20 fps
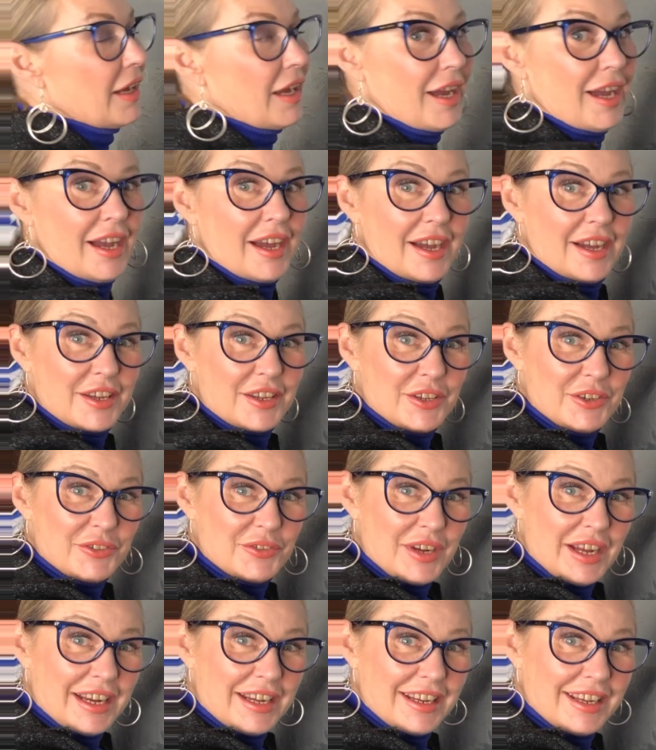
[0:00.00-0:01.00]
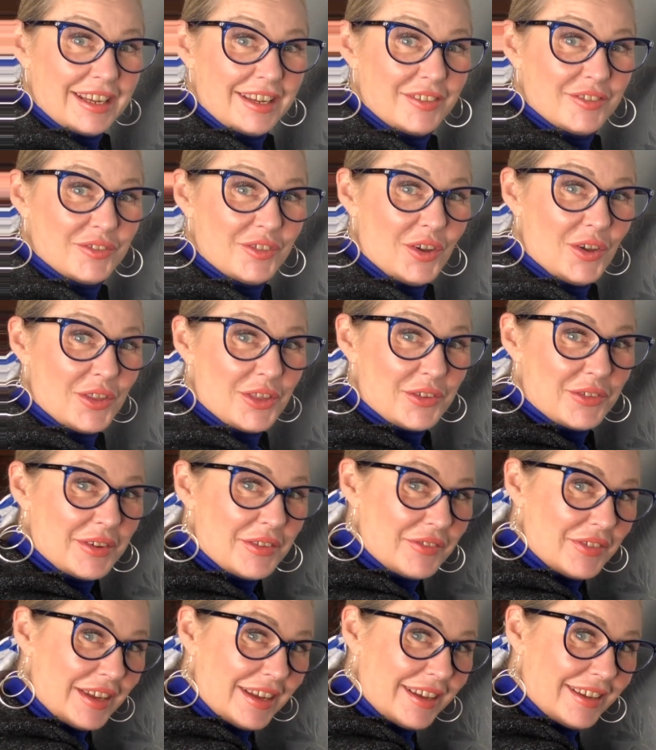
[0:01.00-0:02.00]
Are you ready for the
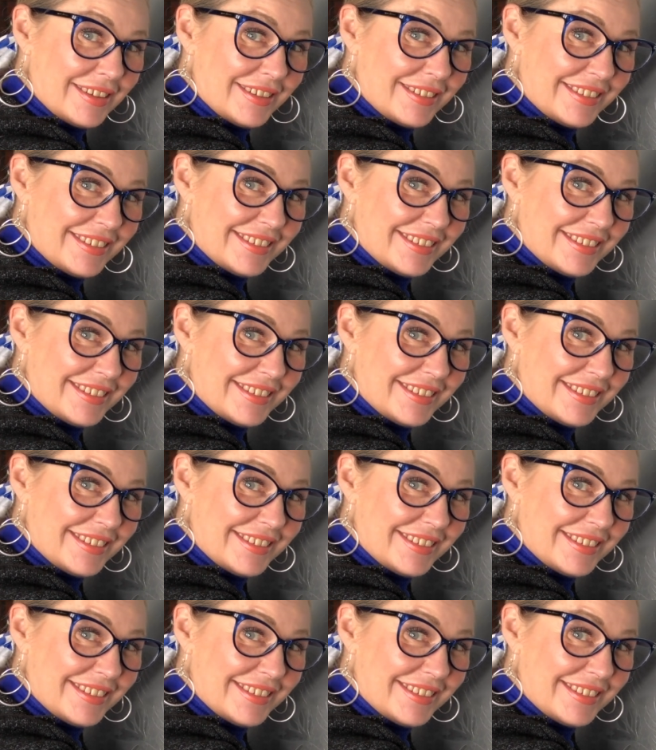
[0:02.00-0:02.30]
reveal?